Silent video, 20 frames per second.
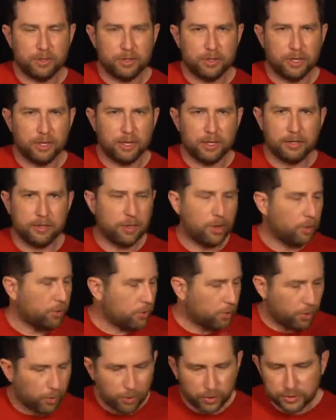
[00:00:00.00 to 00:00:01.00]
Uh, no
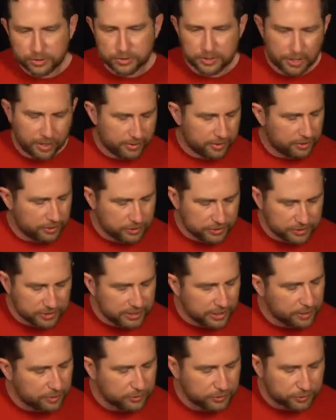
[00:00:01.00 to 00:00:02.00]
chords, nothing, just
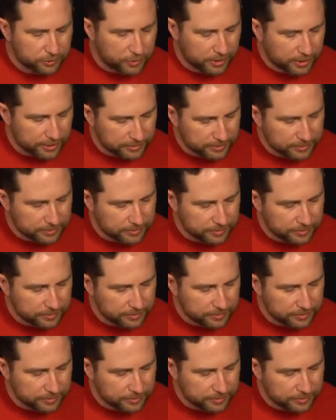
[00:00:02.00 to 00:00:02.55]
single strings.